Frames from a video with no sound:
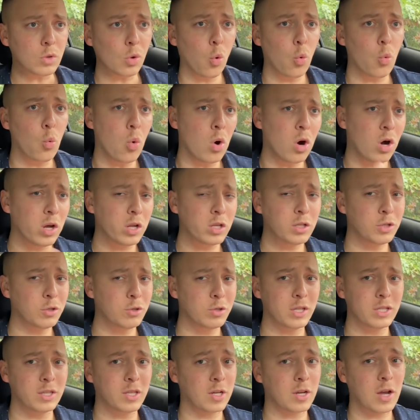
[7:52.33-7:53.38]
One, you
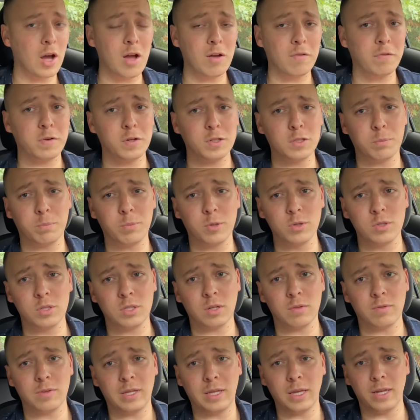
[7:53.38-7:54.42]
get the confidence boost
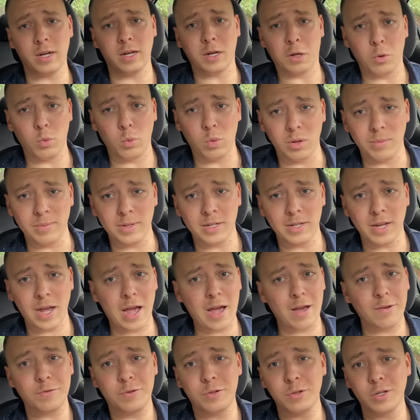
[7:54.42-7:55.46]
of getting a woman.
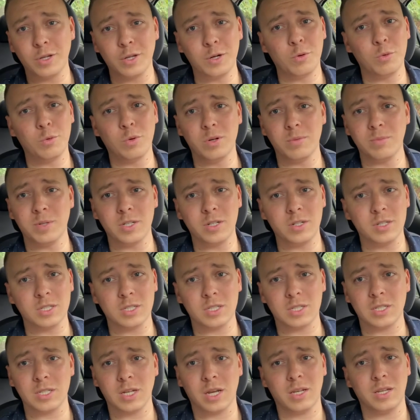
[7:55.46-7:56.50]
After you get a woman, you're
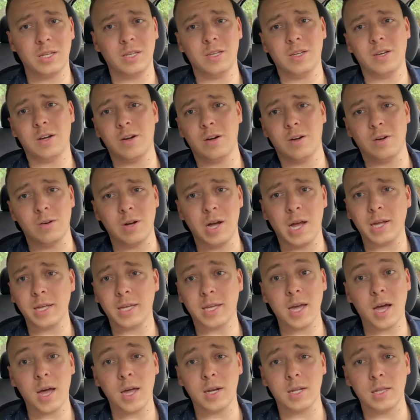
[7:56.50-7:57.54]
just like, yo, I
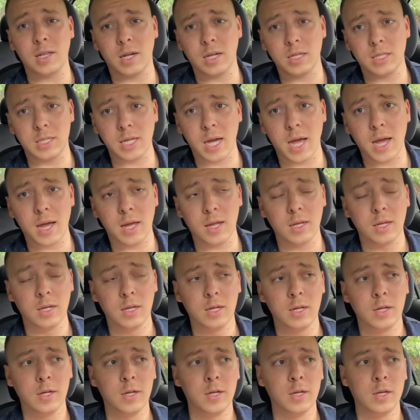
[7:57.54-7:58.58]
got it like that.
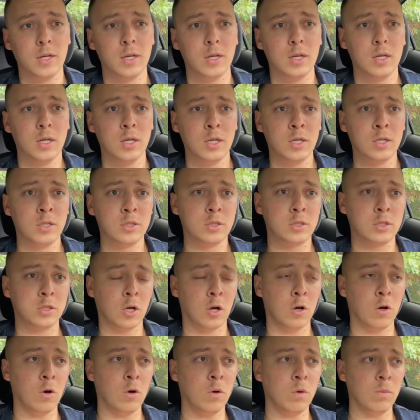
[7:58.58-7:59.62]

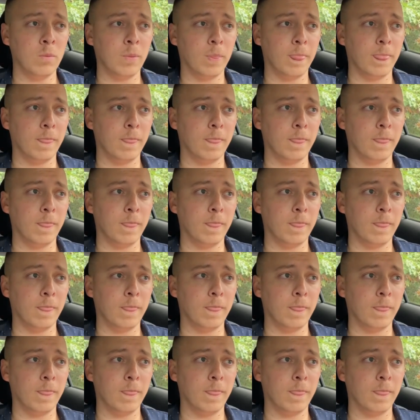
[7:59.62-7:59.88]
So